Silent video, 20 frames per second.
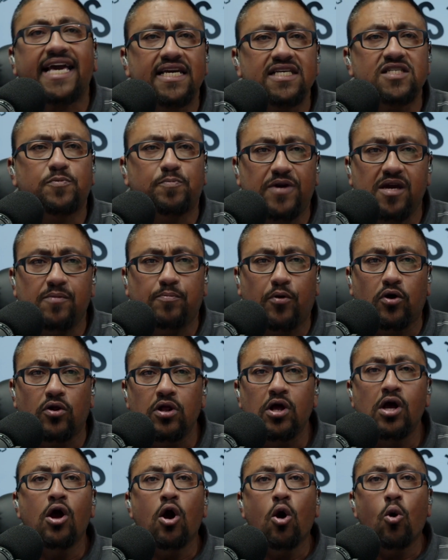his
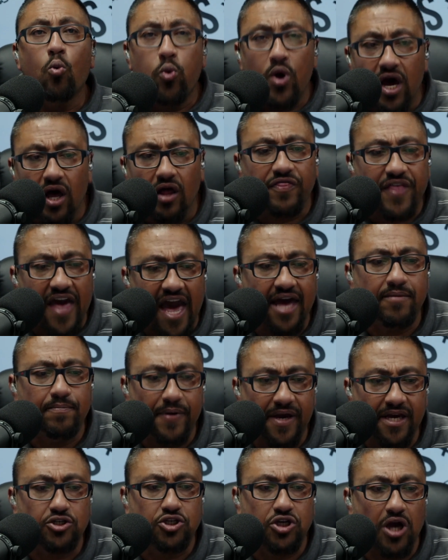people will then
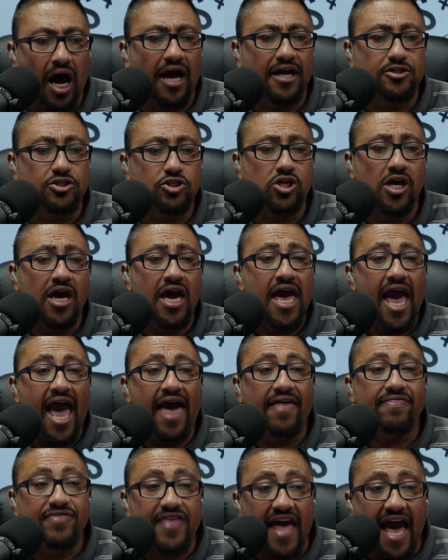be judged.
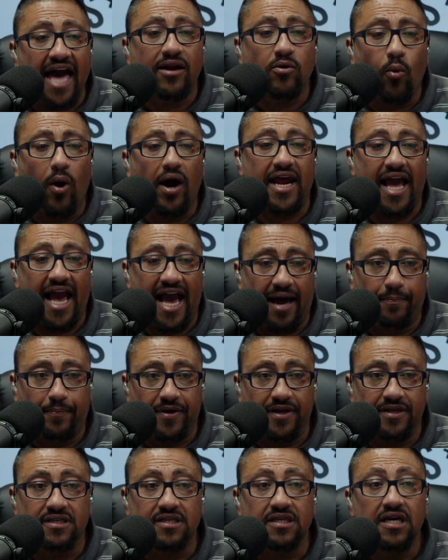And then what
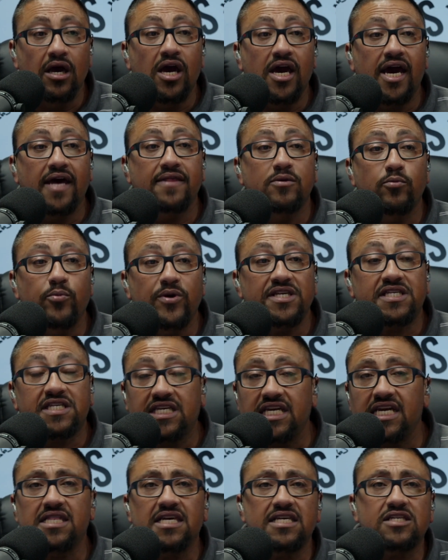happens, and we
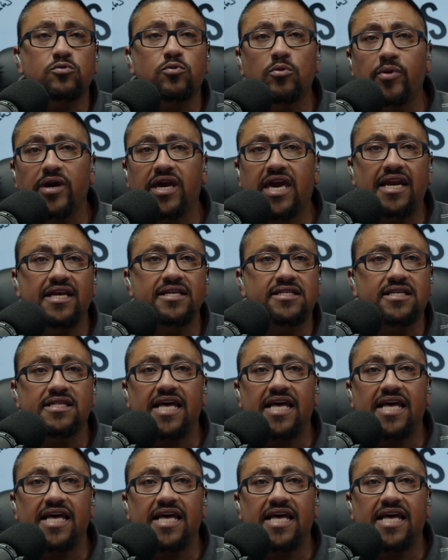see this when we get into